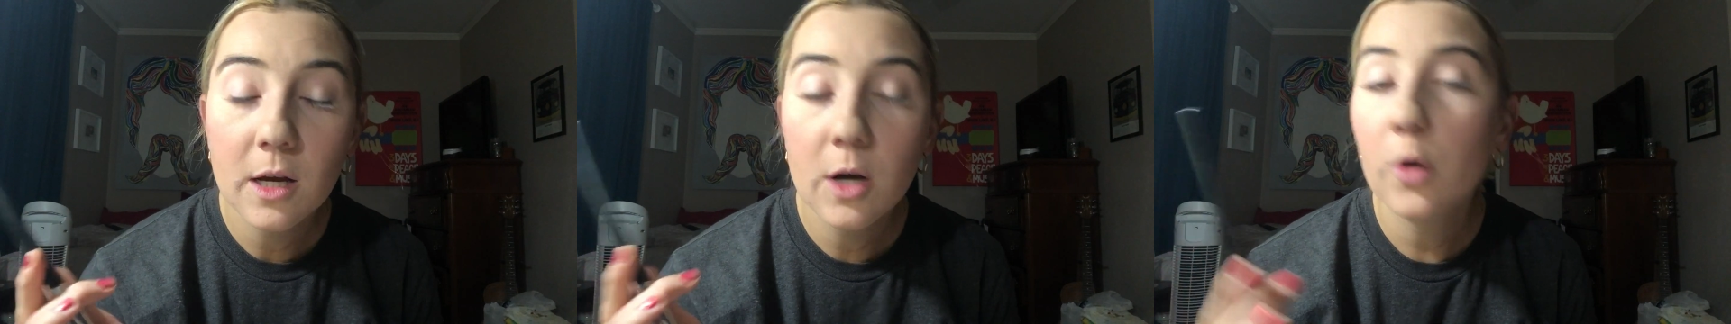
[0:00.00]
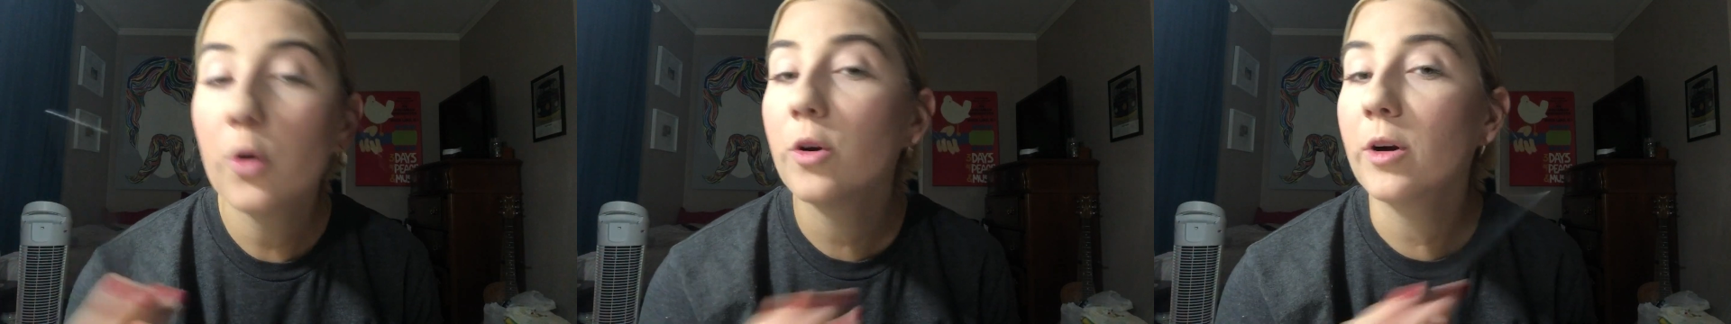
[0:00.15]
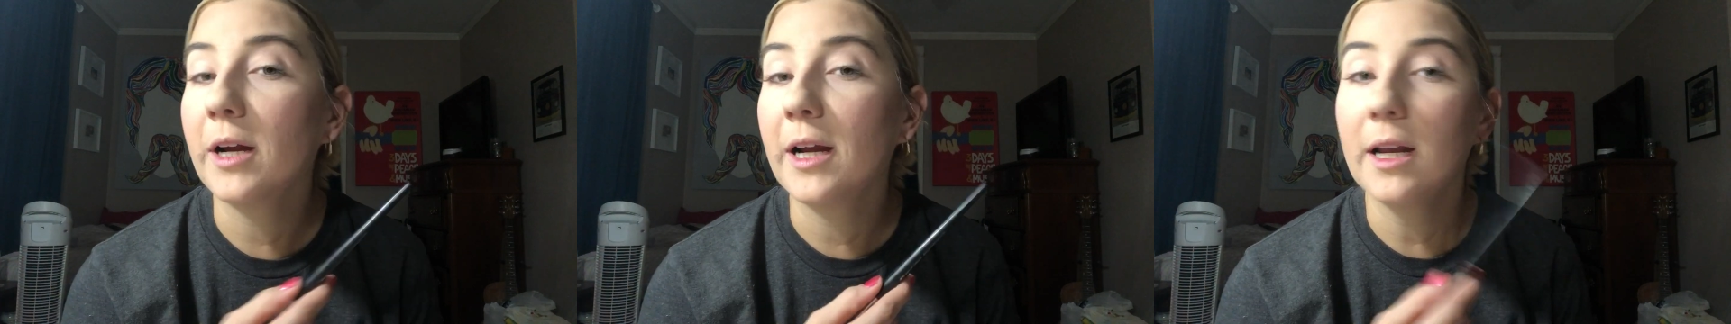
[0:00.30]

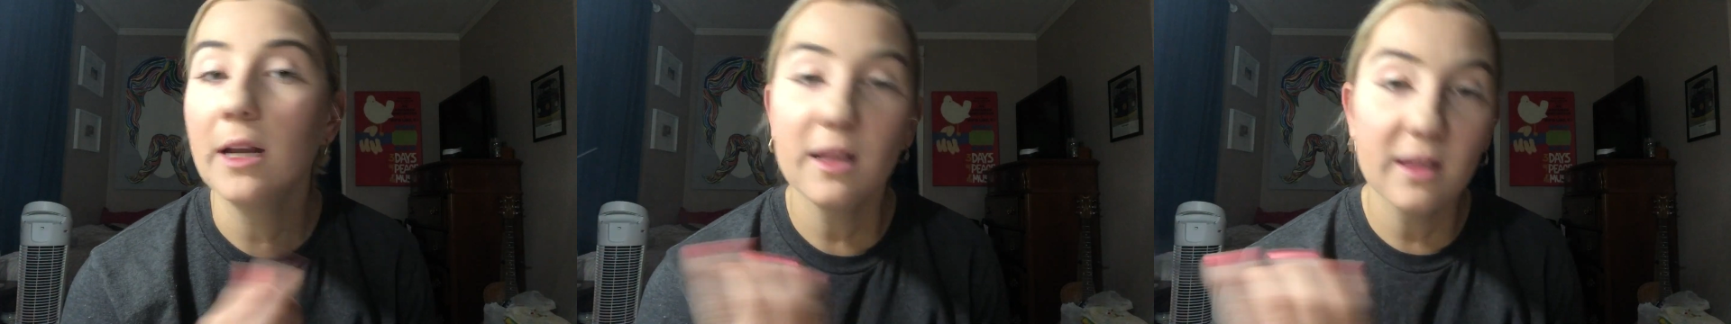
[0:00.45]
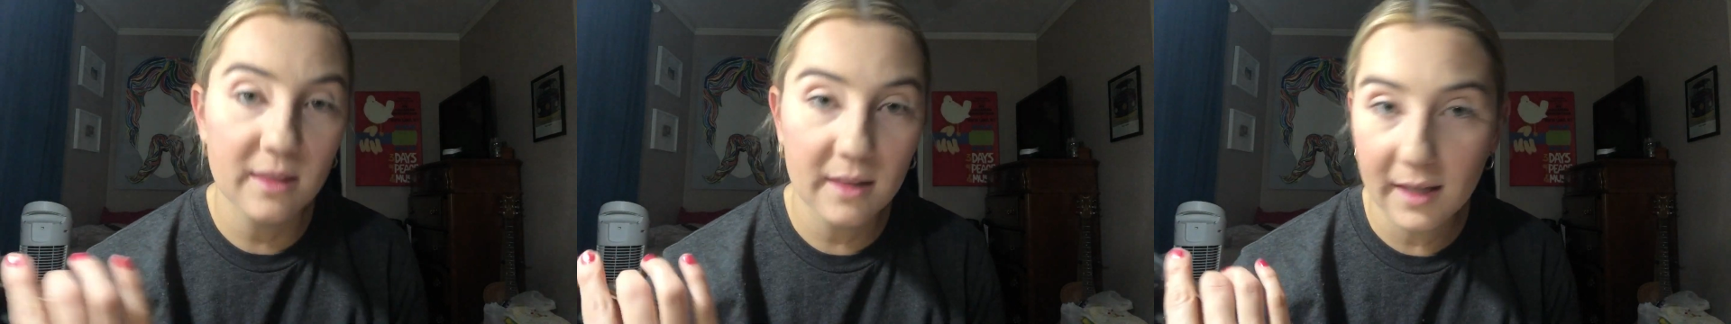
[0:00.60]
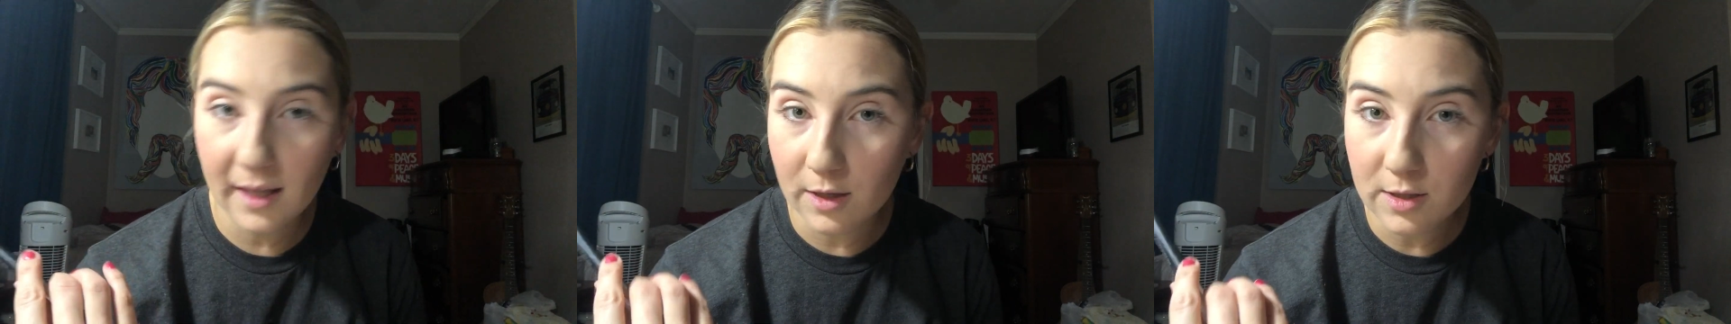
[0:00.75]
or
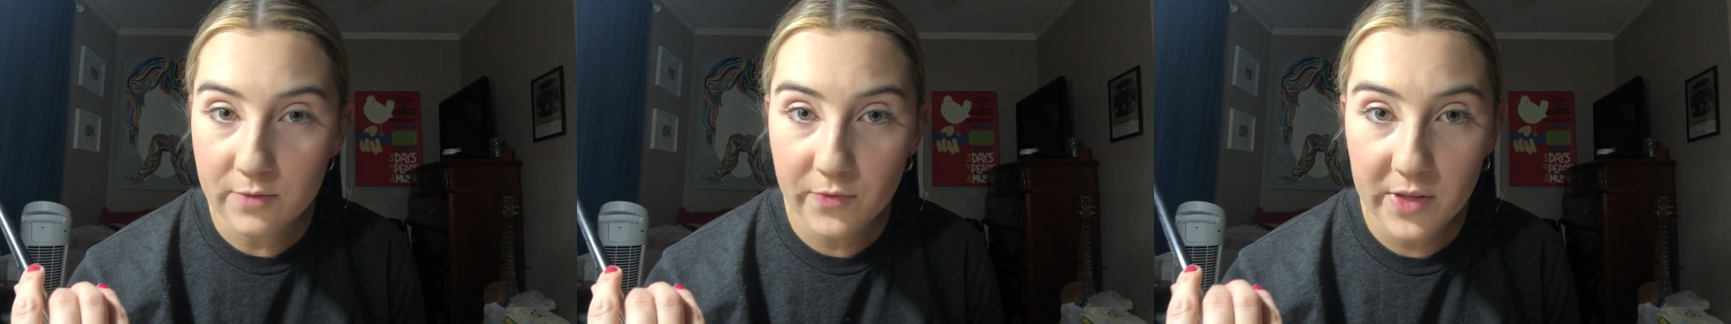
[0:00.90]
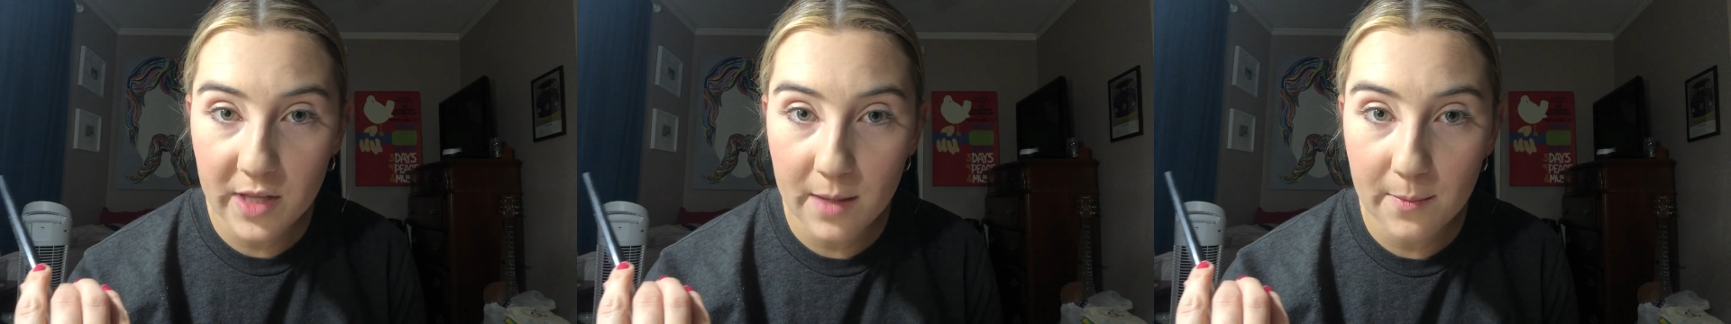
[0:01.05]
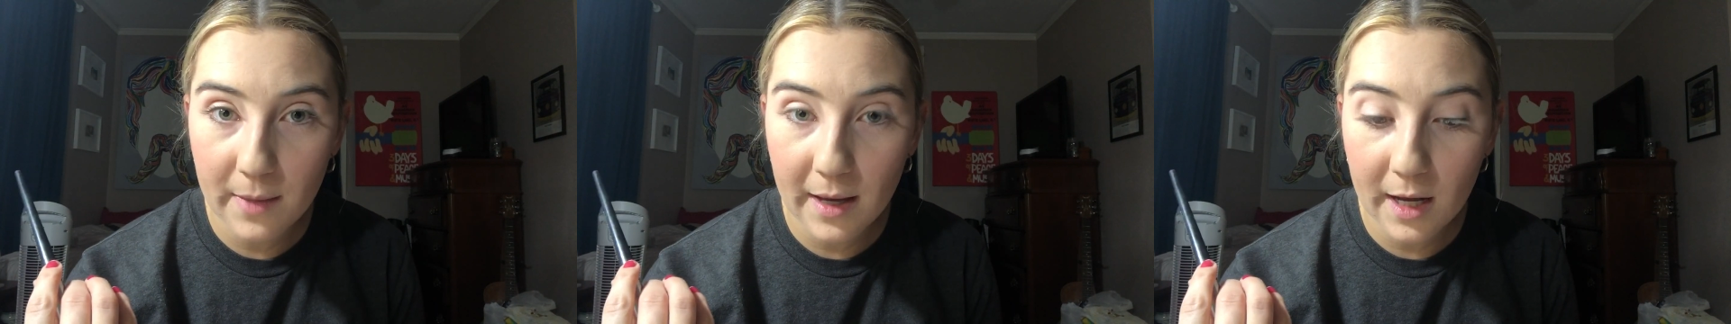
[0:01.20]
anything else for
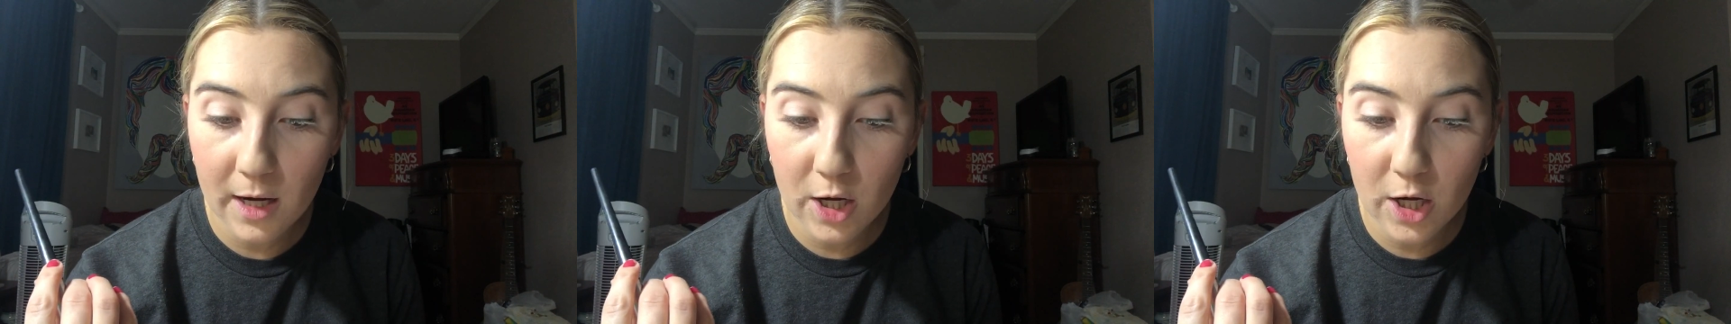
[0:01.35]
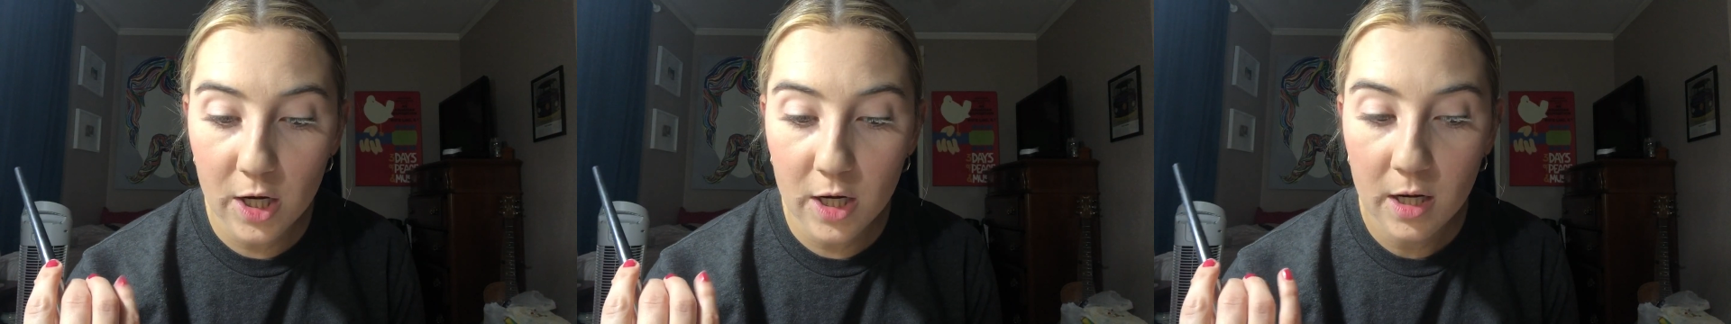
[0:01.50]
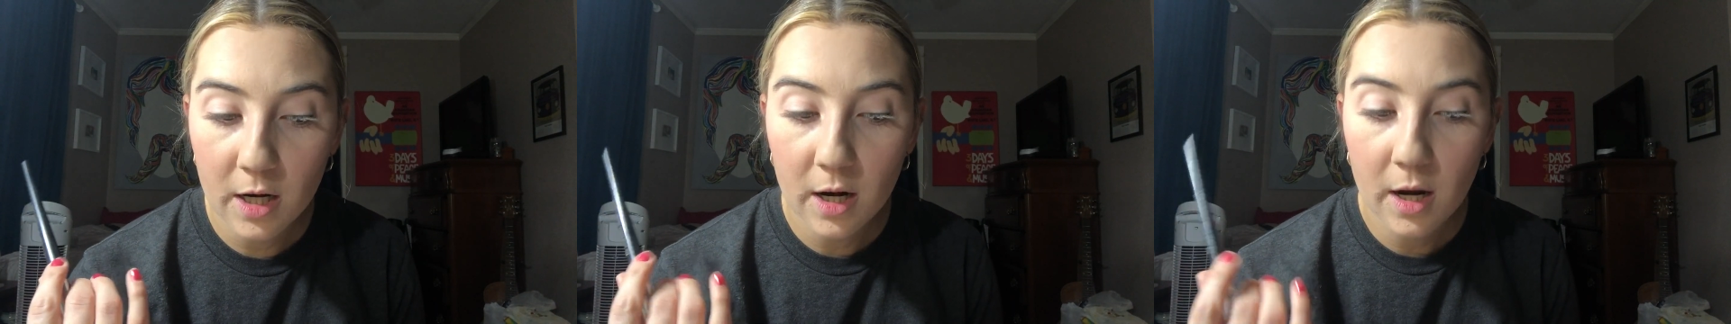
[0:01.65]
that
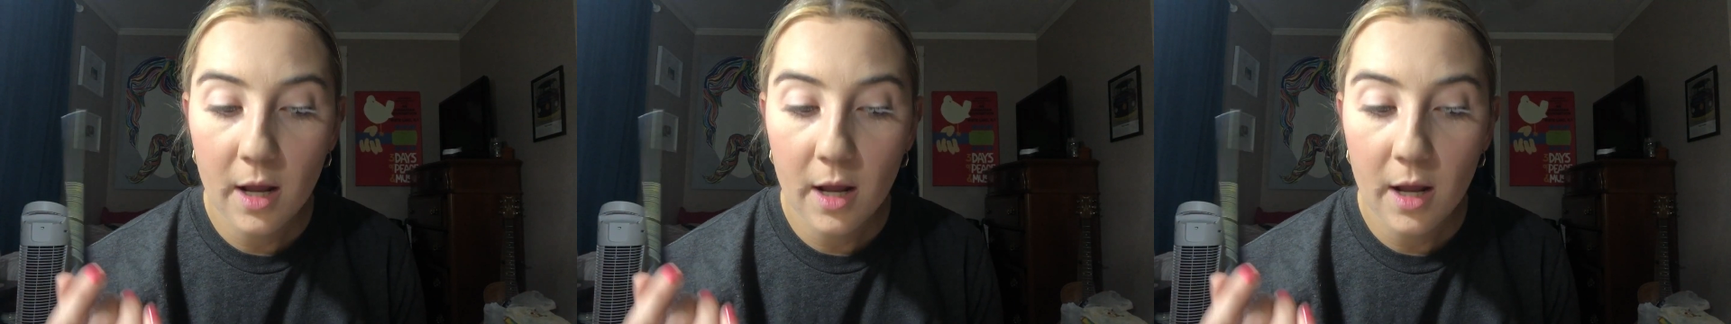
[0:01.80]
matter,